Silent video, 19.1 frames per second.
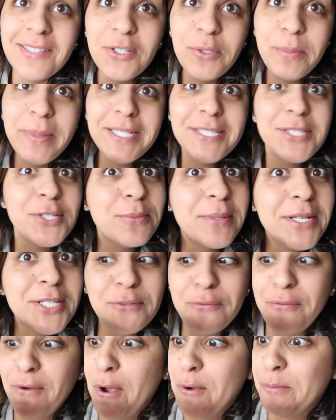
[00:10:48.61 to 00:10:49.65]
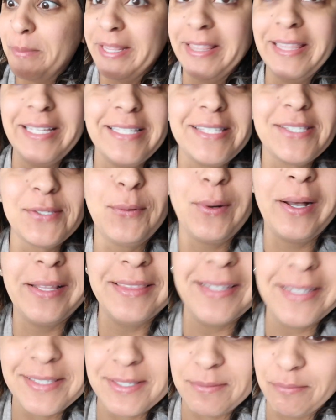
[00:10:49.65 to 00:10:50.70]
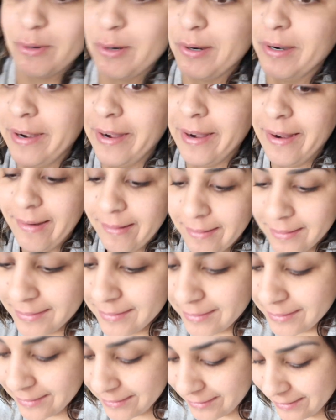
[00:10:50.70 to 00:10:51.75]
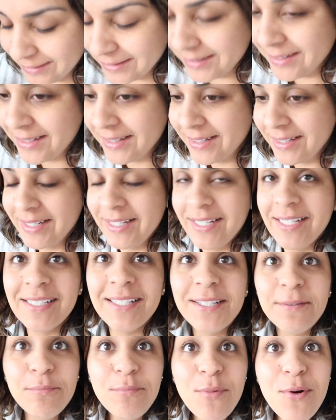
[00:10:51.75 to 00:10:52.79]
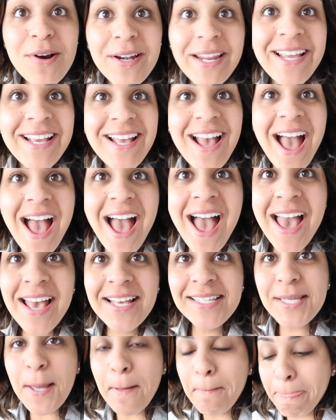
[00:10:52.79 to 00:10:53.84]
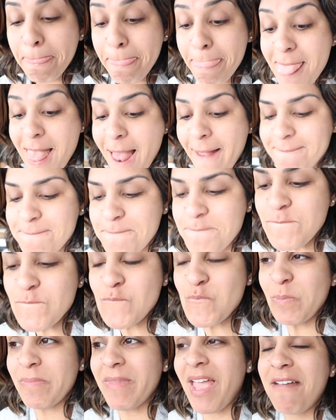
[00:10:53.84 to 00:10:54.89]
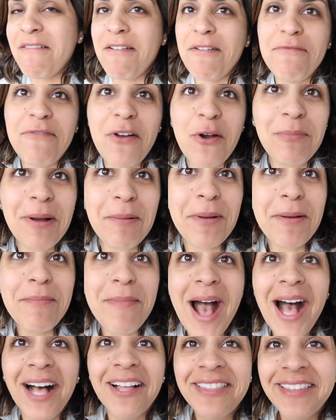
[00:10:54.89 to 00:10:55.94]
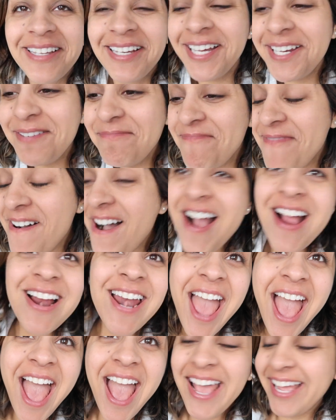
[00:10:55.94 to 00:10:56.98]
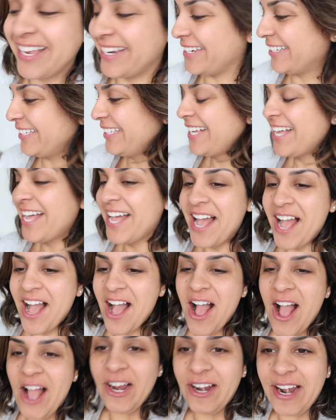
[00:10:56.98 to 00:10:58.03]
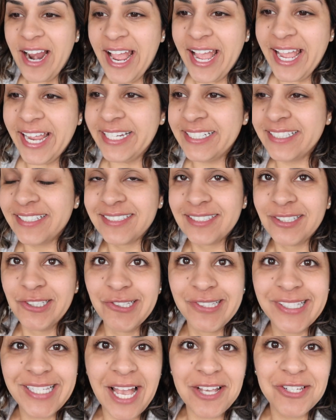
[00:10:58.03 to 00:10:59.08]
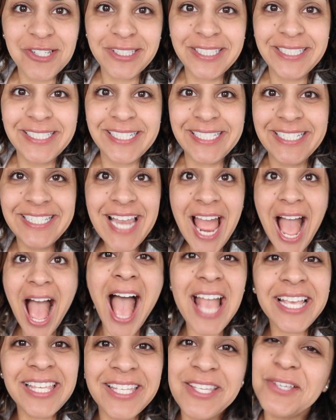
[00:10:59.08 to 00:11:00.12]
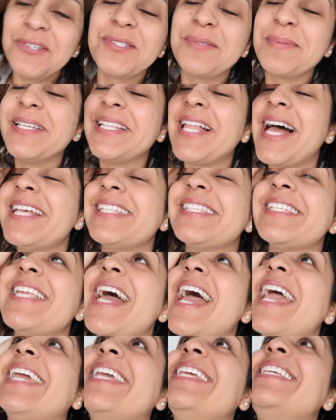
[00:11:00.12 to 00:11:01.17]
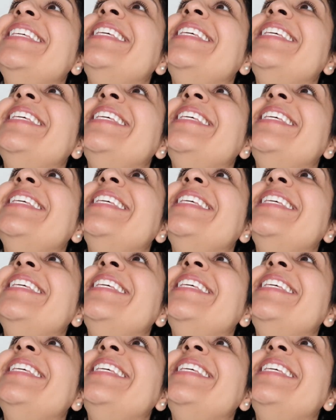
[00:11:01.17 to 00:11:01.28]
little bit too much foam in this one this morning. Good morning, guys. I have foam on my mouth. Good morning. All right, crew scheduling did not use me last night.